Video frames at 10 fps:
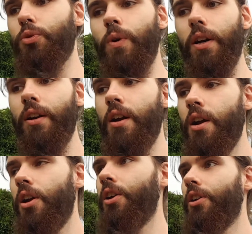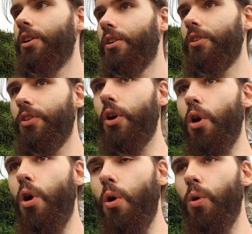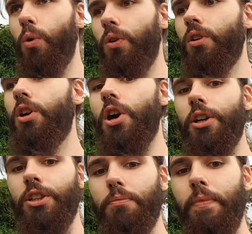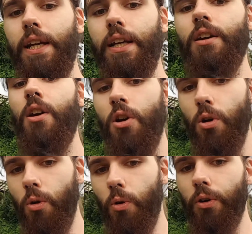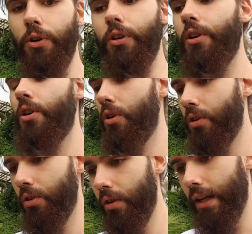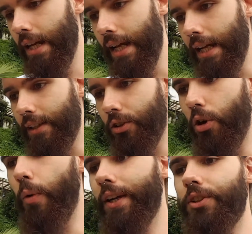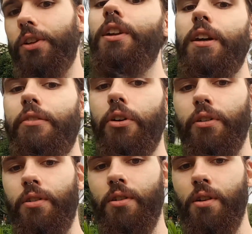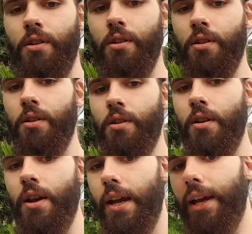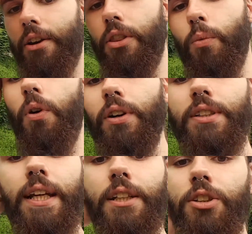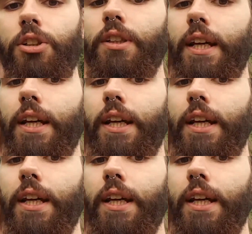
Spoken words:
what the whole cosmic order is going to deliver. In other words, it's just